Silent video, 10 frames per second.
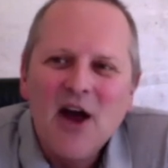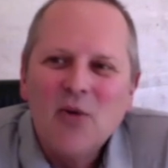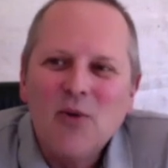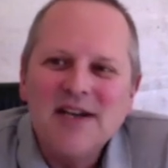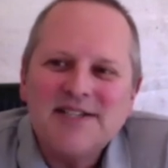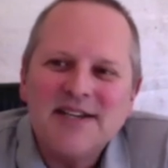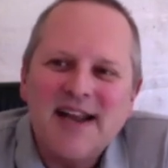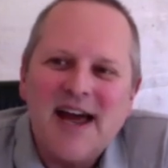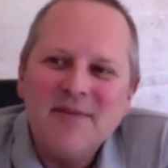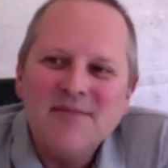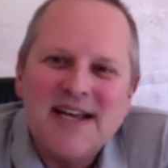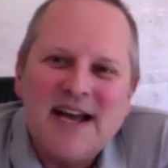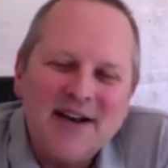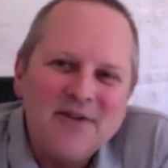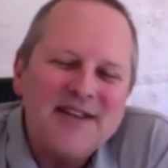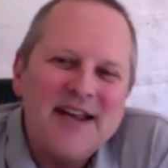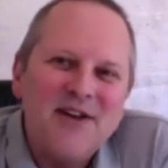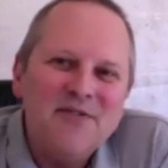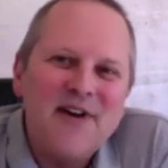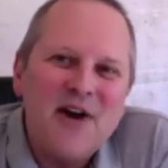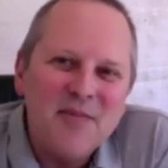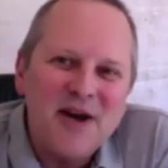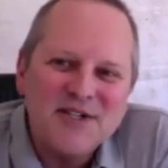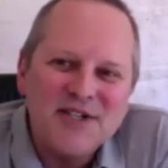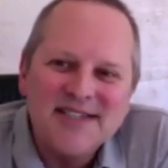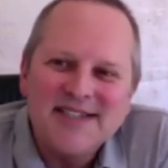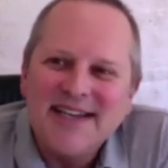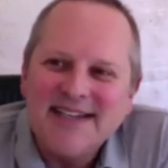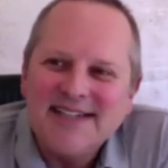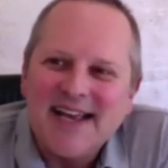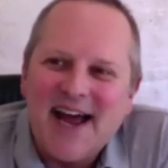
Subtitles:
Well, listen, Danilo, thank you very much indeed.